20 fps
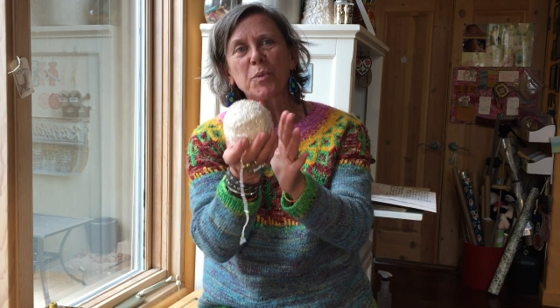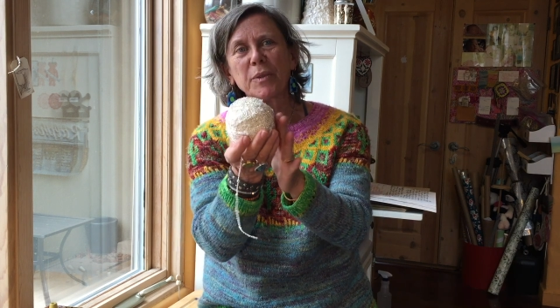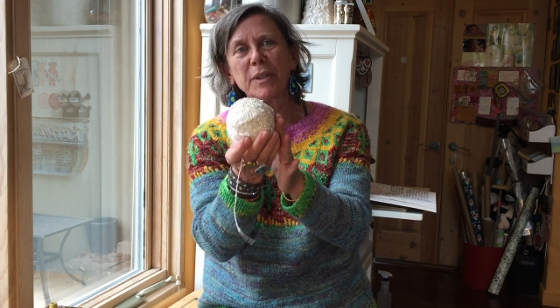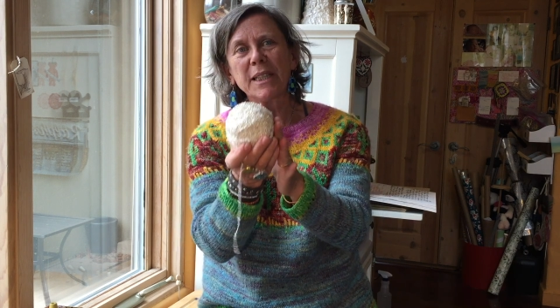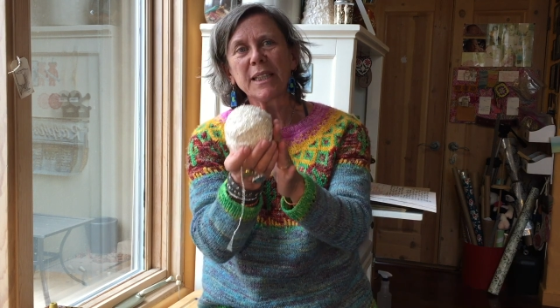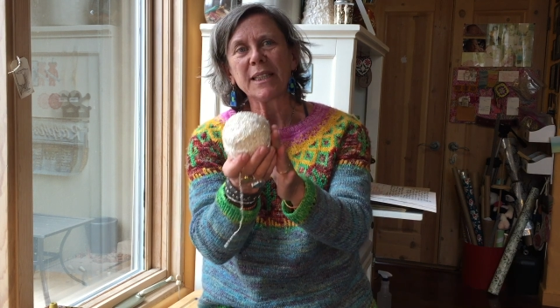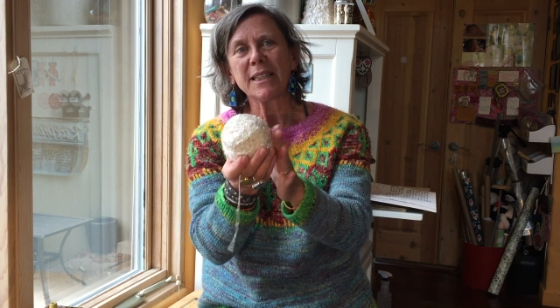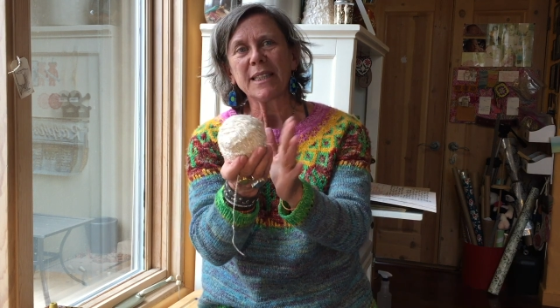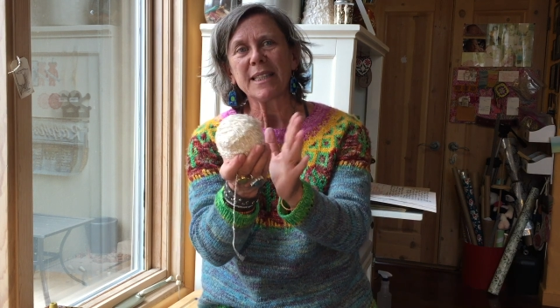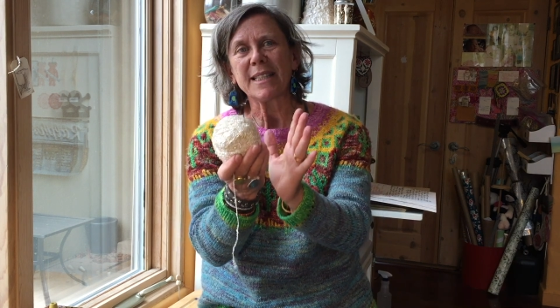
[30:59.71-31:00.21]

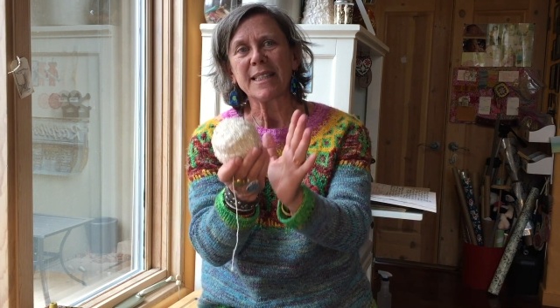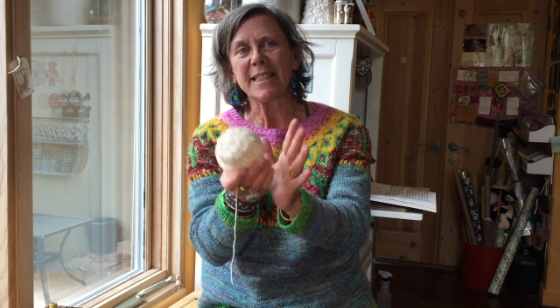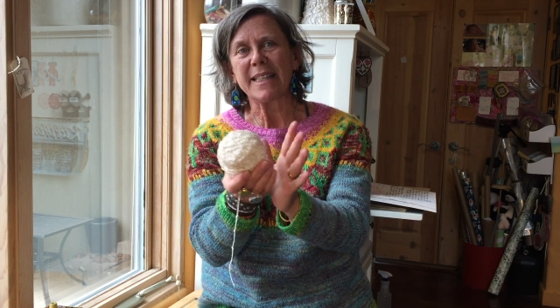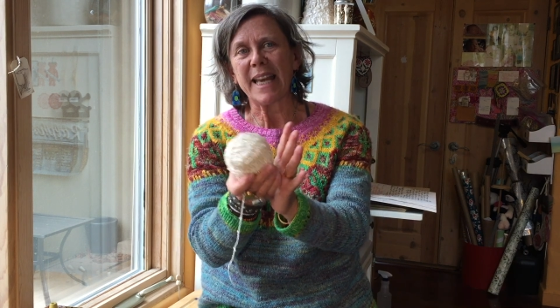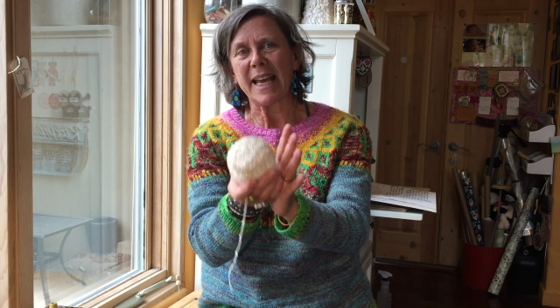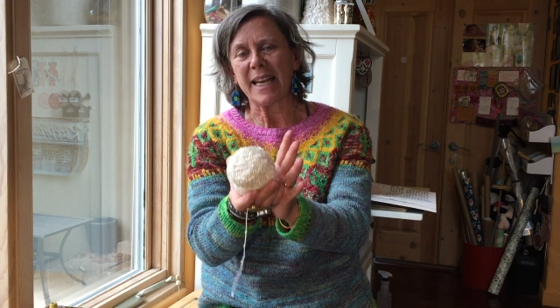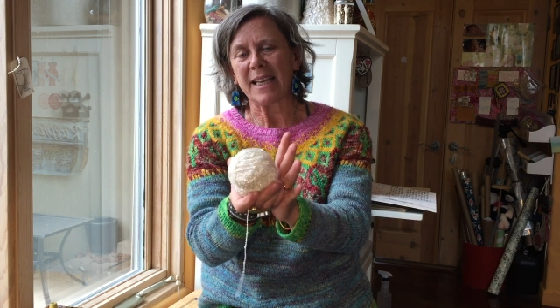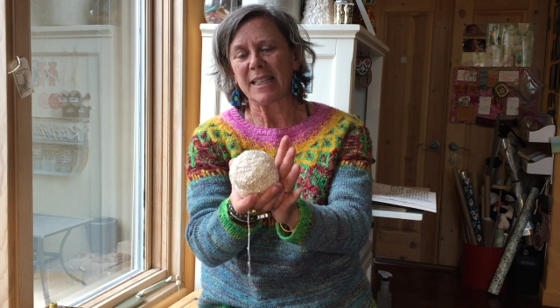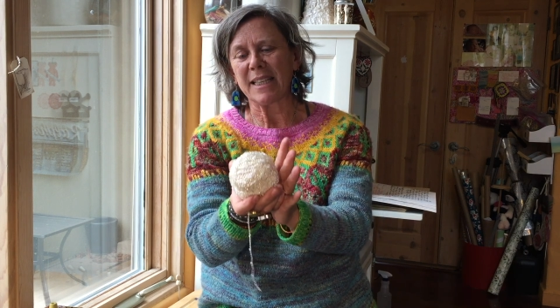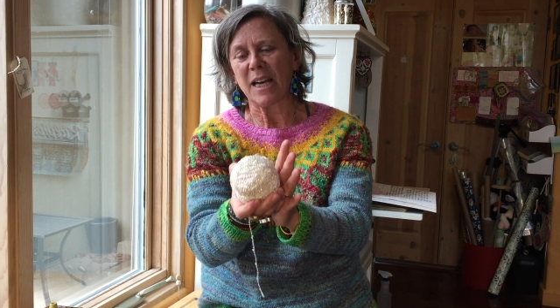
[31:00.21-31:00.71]
really
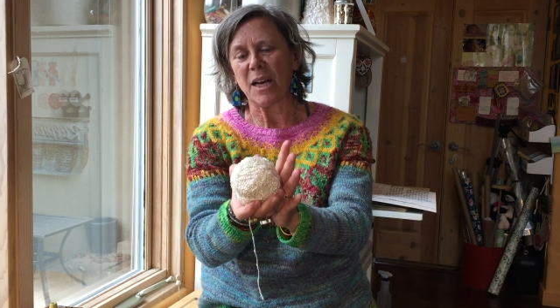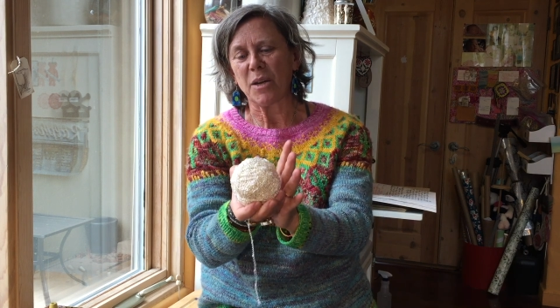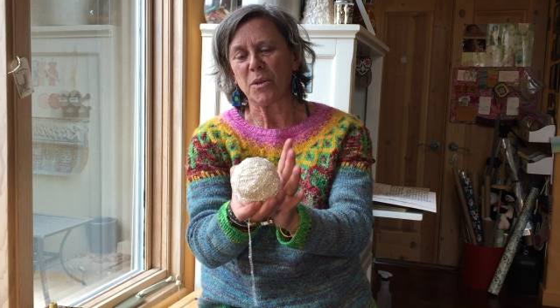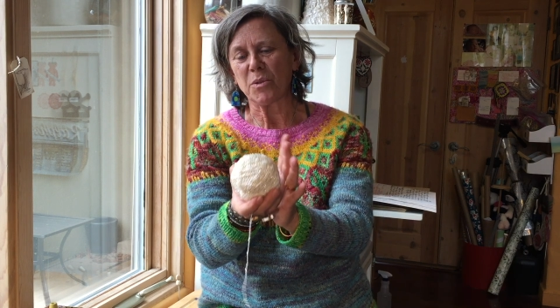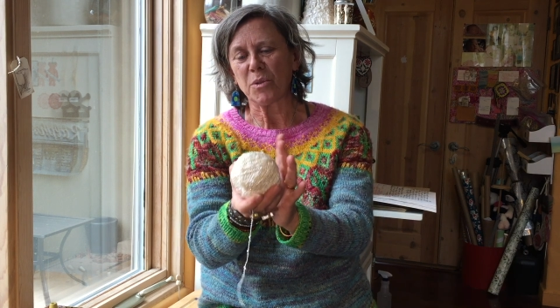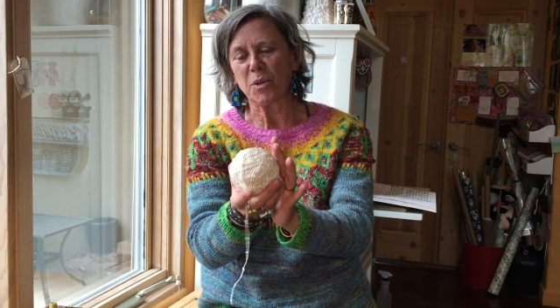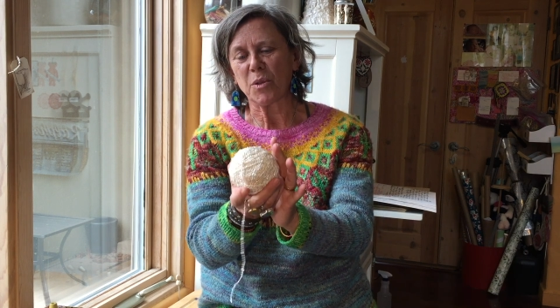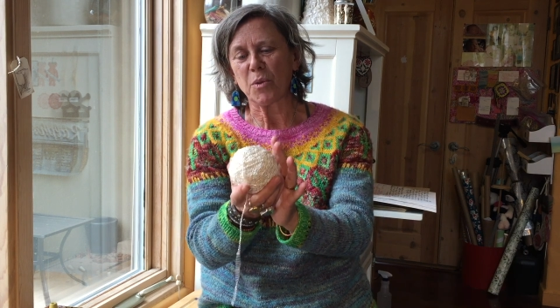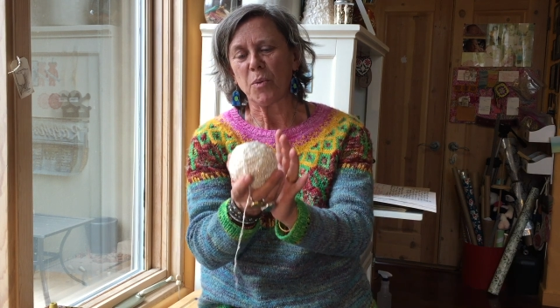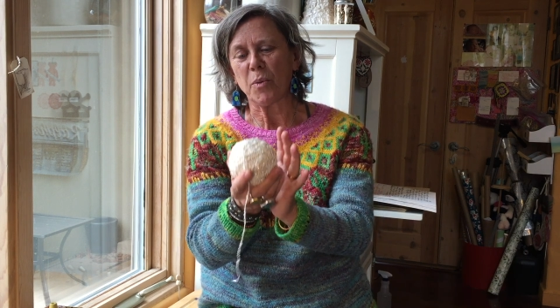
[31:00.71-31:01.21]
stand
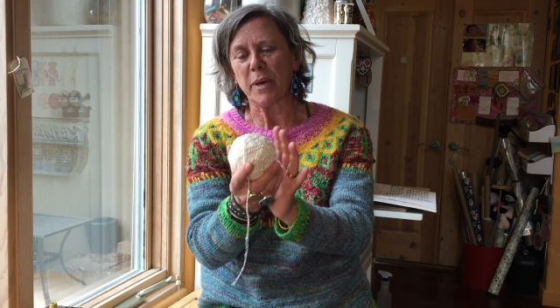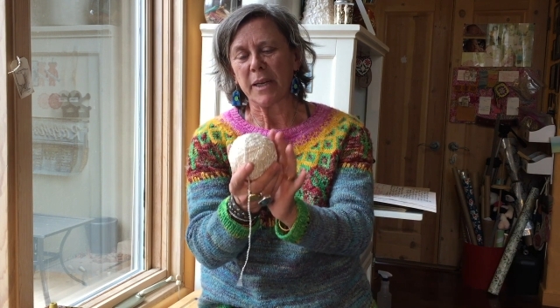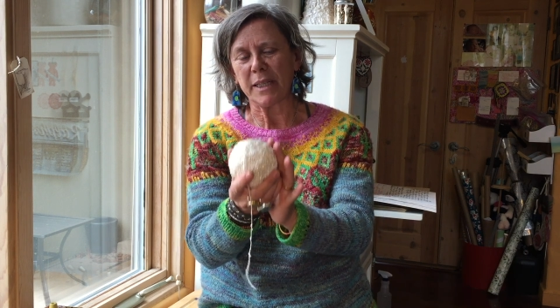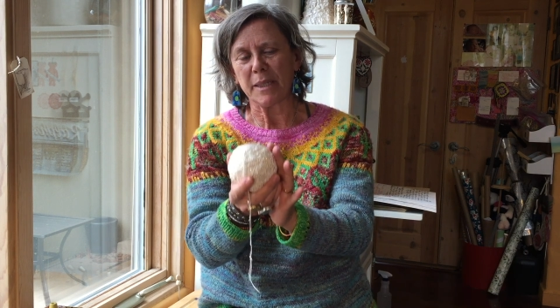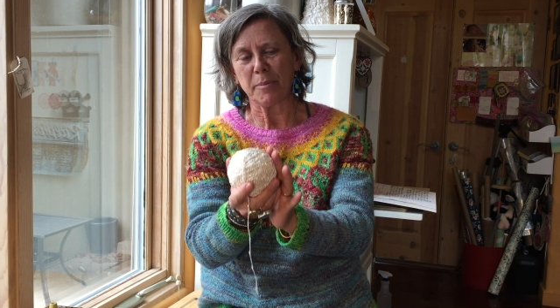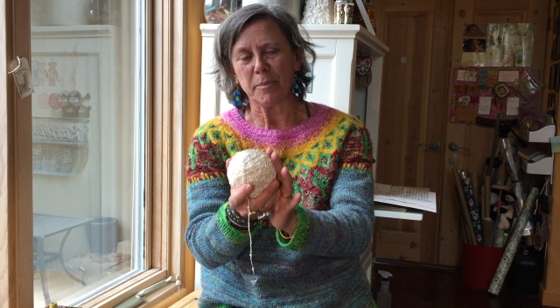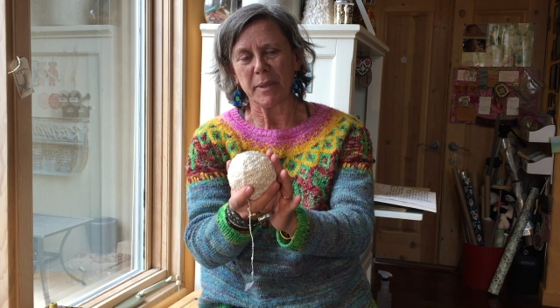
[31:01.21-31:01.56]
out quite a